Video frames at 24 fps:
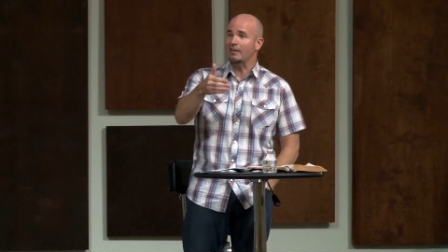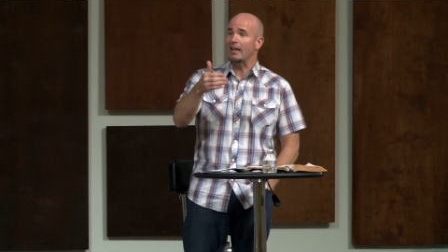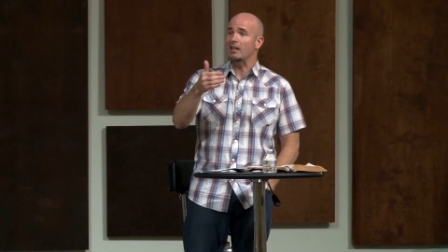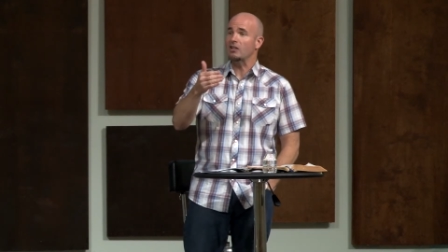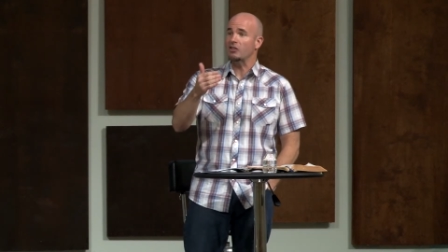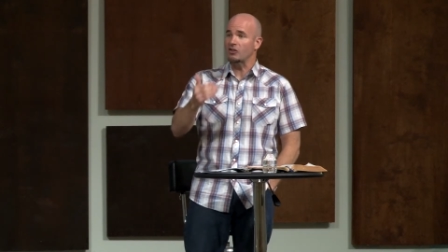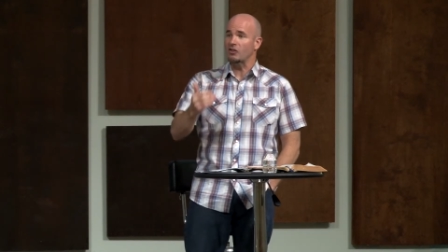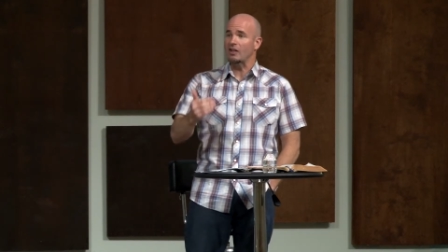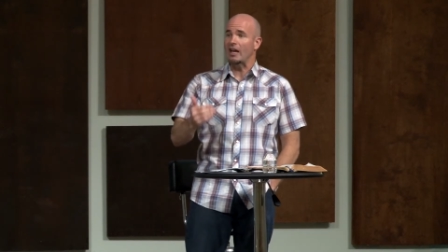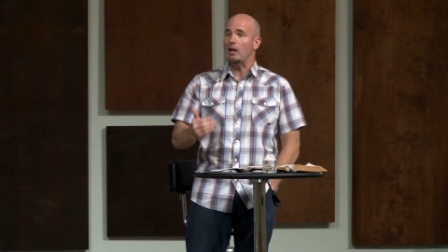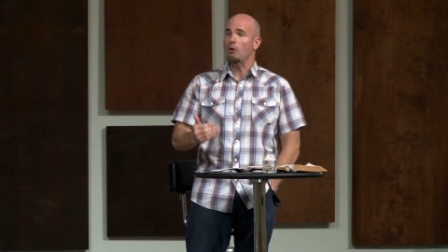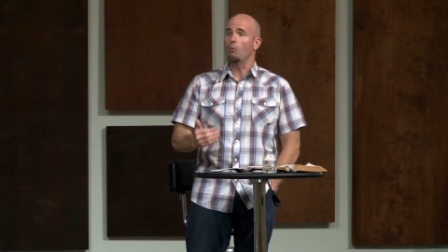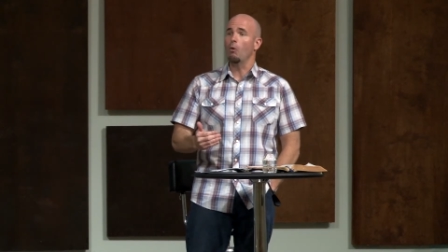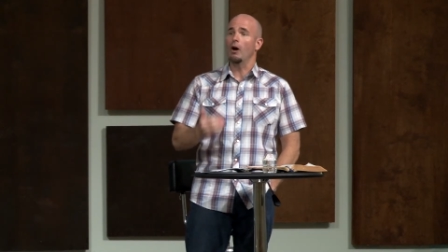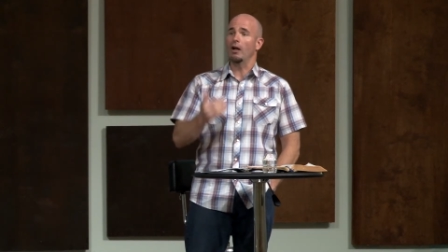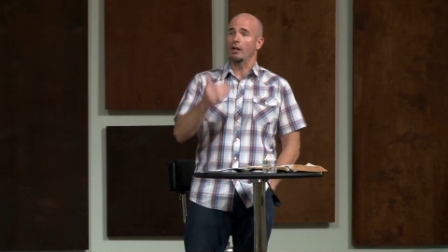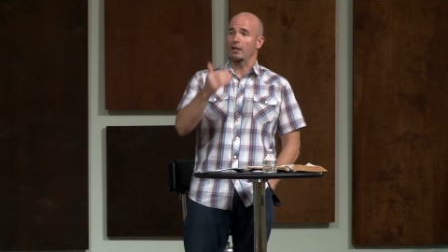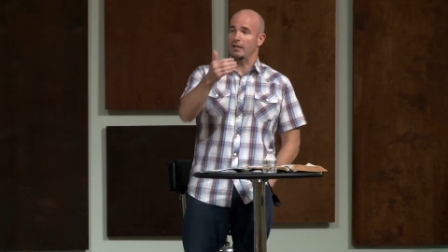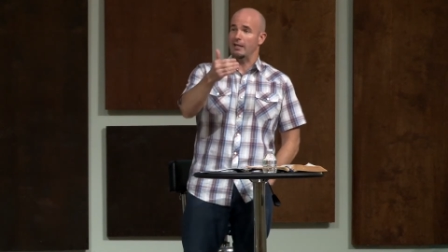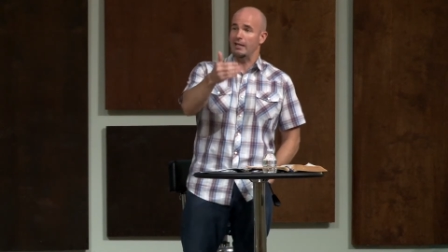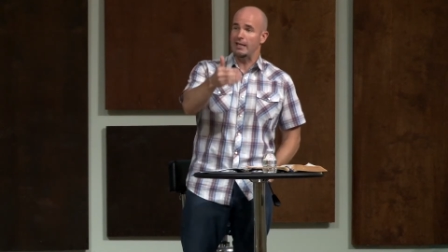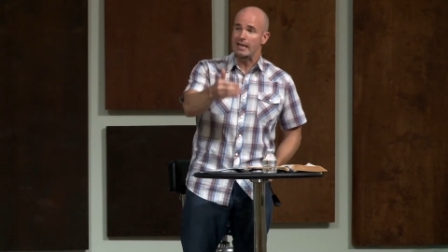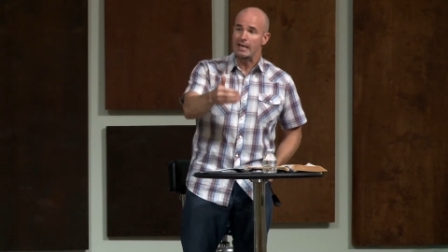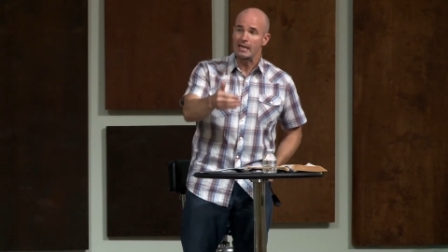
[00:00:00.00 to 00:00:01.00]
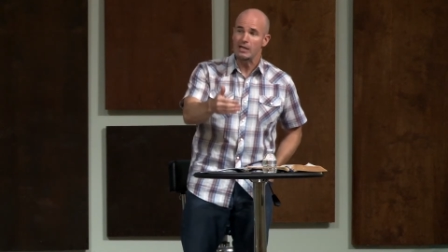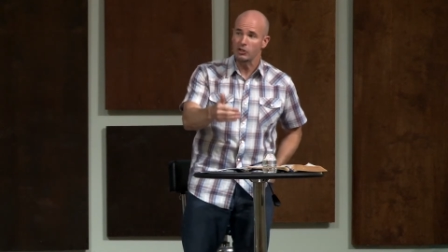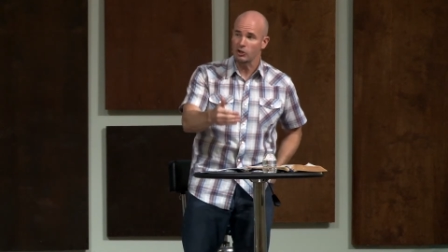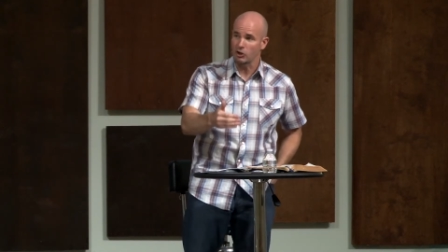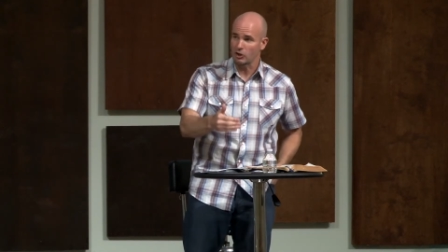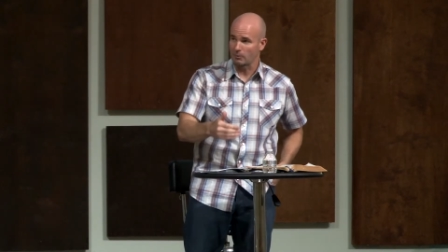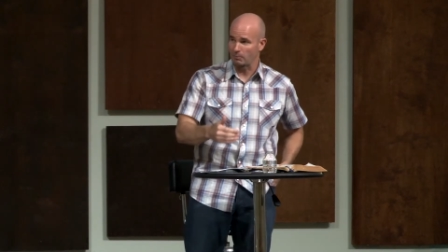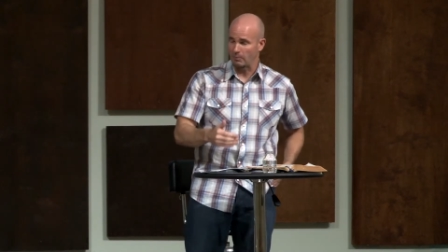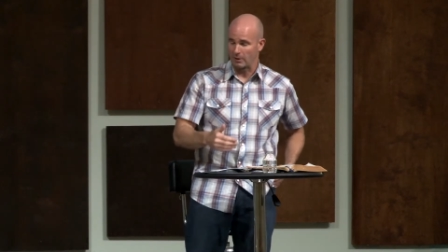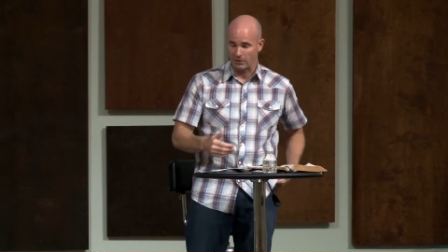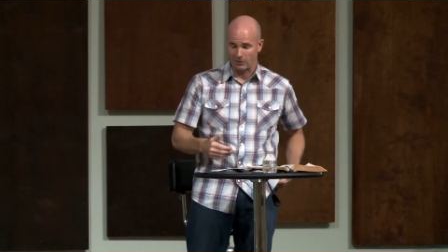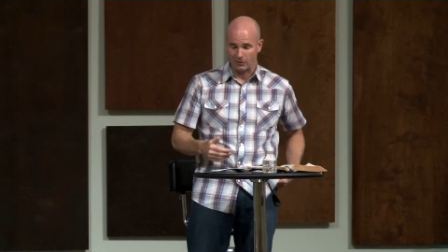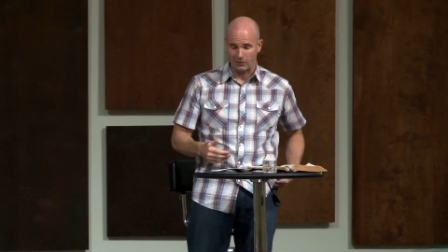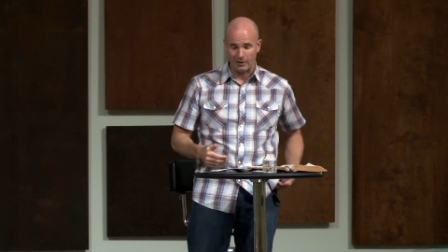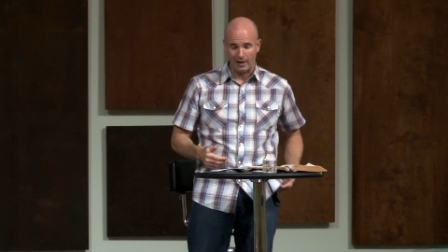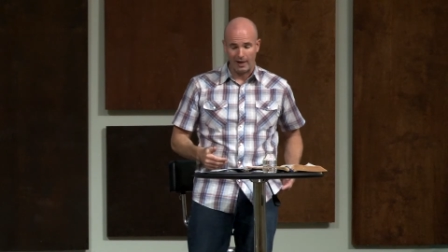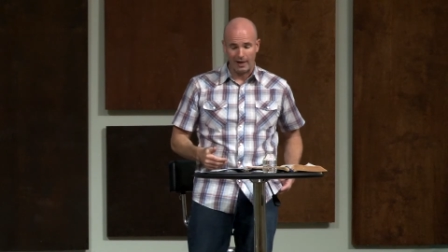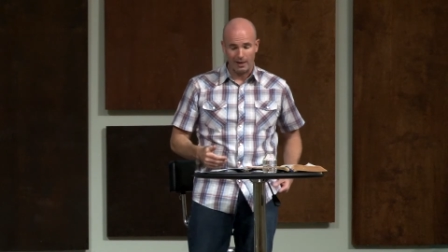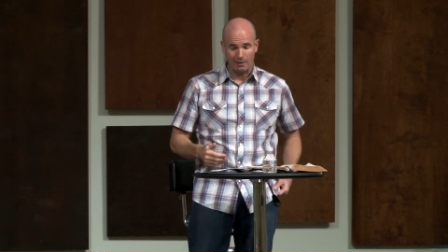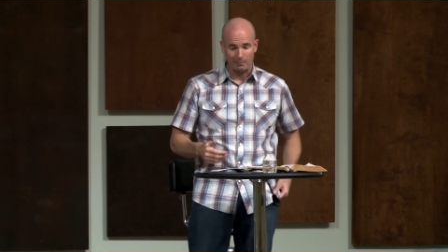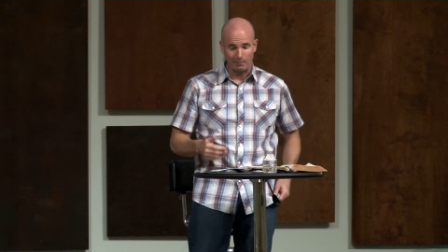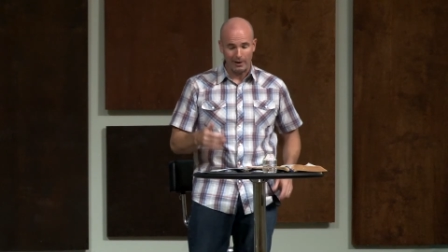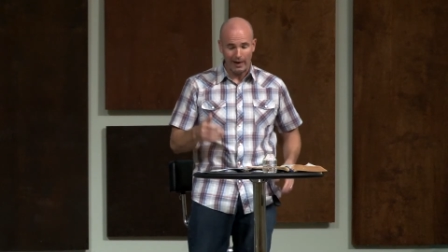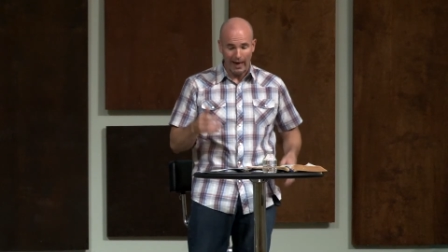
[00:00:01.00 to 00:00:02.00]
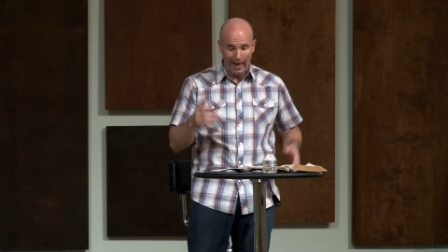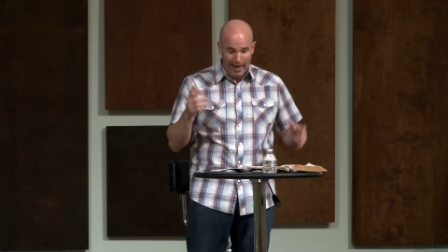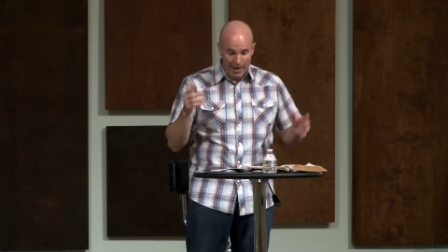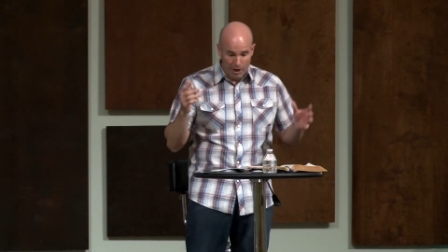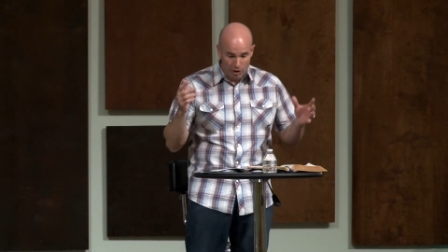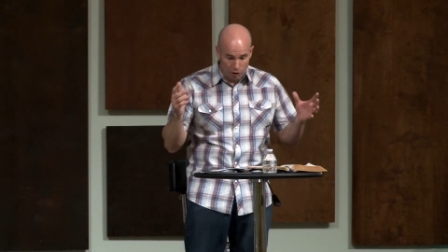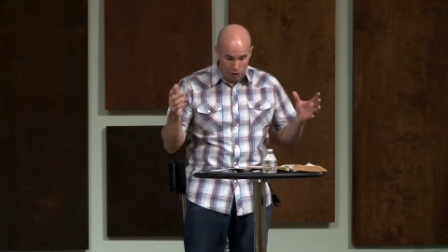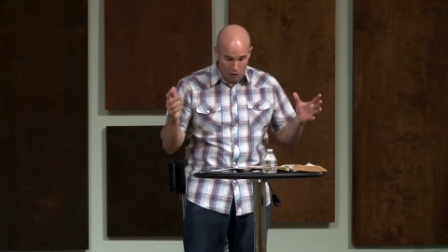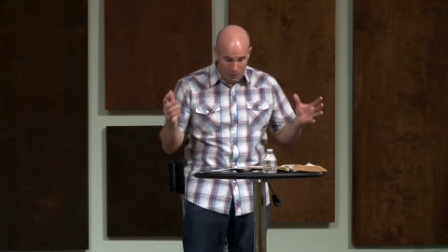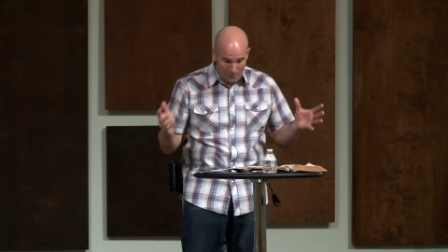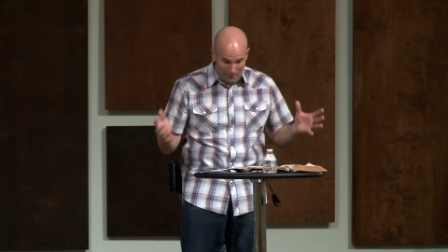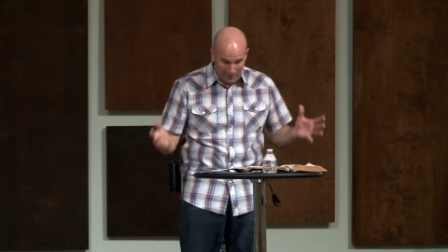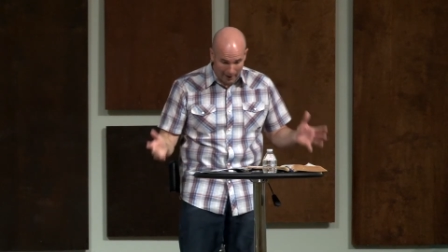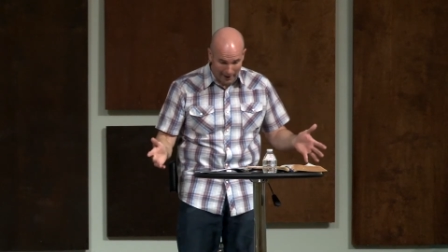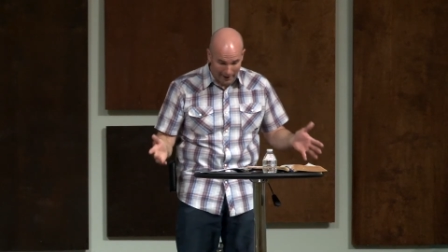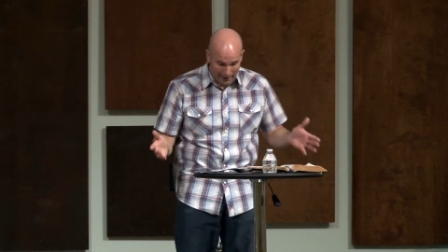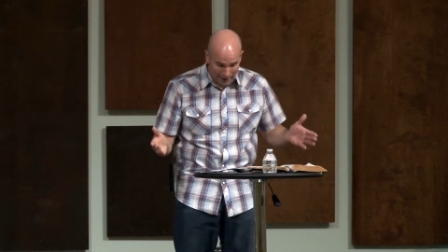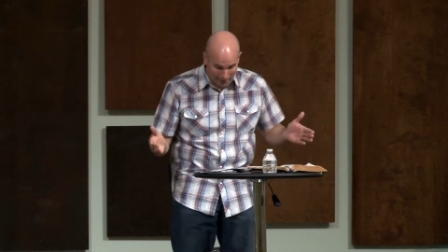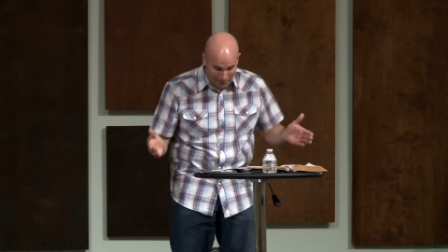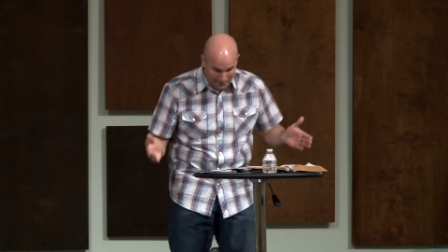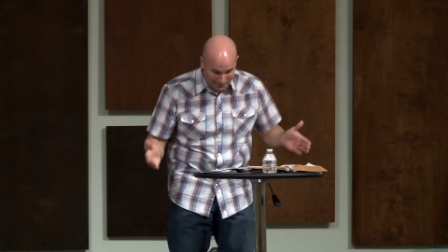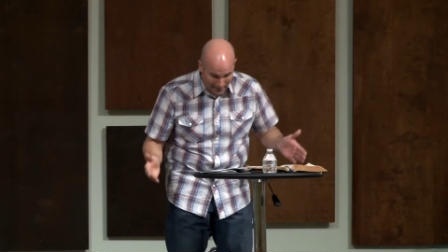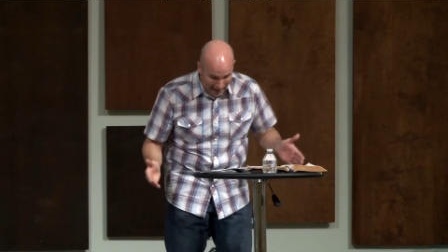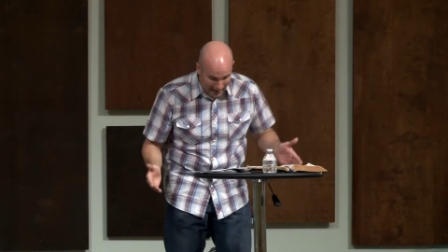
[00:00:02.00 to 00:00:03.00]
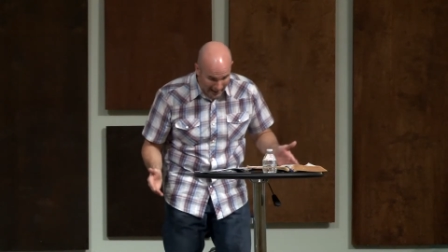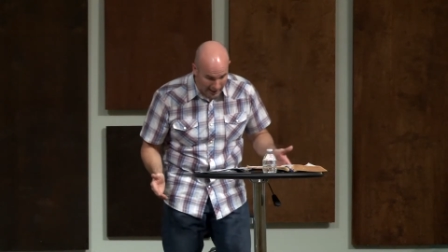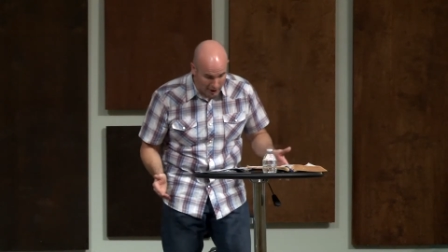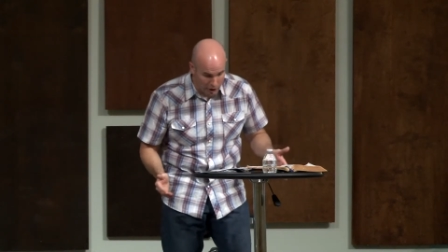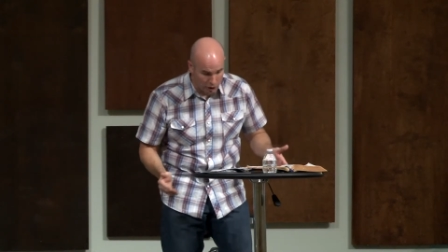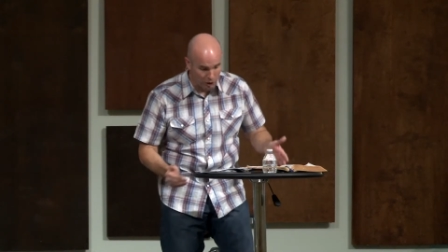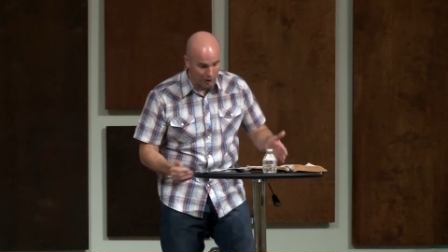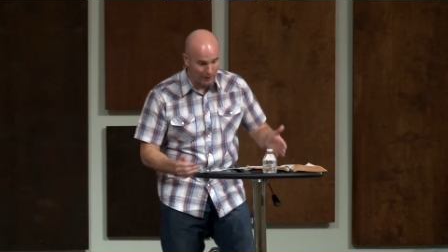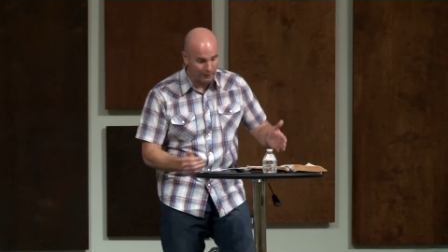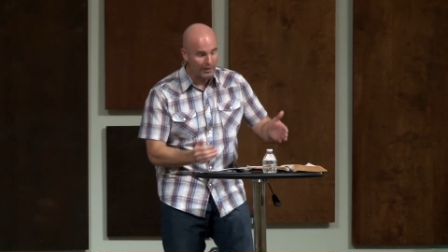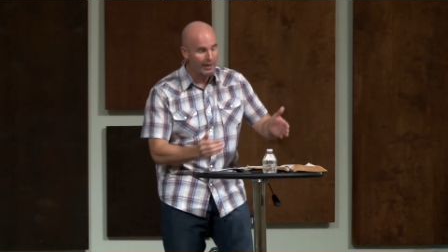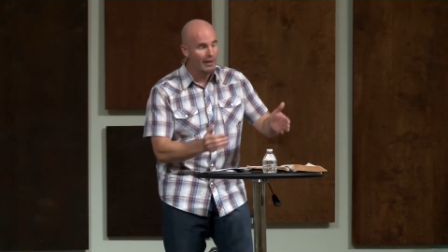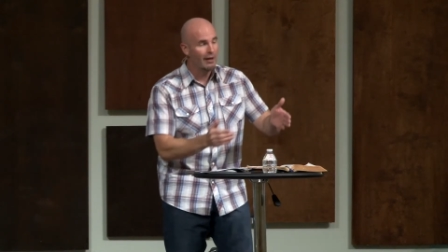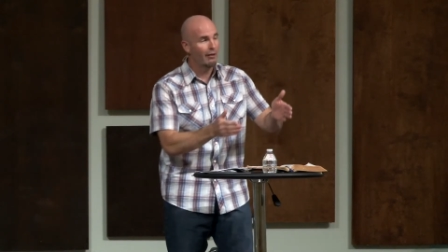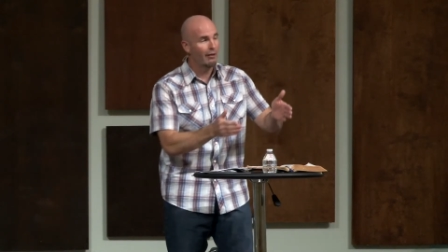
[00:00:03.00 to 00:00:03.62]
They say what needs to be said. But as you might imagine,